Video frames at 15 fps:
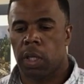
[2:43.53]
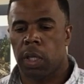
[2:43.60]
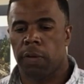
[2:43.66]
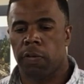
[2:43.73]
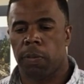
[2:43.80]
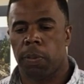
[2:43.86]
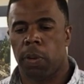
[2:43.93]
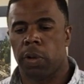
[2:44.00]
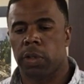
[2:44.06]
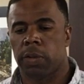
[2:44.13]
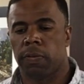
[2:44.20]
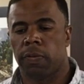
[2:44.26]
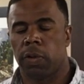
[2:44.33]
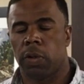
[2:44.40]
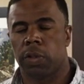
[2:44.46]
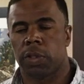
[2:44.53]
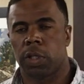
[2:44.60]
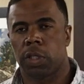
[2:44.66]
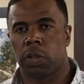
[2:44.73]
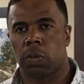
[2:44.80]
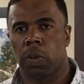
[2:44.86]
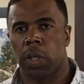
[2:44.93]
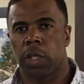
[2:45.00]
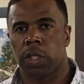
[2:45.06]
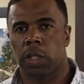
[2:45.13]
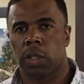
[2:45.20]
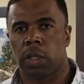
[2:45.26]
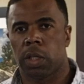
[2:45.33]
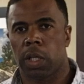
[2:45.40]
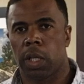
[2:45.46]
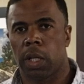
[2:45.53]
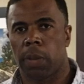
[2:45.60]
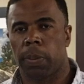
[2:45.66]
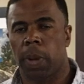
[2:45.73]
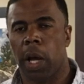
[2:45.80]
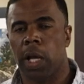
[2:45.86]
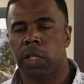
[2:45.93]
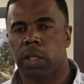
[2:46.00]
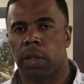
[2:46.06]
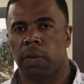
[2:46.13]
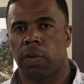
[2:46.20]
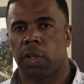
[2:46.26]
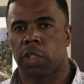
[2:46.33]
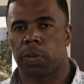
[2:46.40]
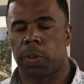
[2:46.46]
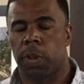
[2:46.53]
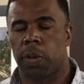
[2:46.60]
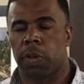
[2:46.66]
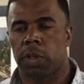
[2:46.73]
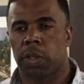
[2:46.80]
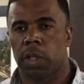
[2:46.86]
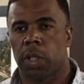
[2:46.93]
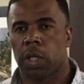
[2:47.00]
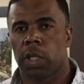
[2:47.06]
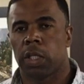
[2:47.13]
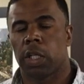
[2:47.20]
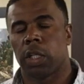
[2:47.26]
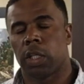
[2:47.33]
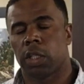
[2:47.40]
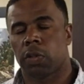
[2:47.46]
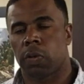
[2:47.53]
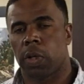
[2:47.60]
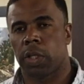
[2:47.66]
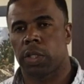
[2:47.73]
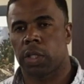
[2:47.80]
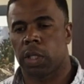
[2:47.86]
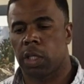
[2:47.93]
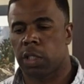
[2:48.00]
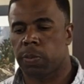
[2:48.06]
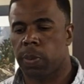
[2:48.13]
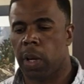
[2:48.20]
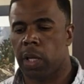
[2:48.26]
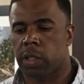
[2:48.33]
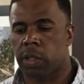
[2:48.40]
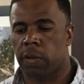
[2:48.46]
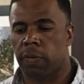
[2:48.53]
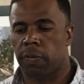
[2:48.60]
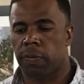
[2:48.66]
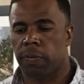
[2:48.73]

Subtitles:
If a person views a situation in a positive experience, then the stress is positive.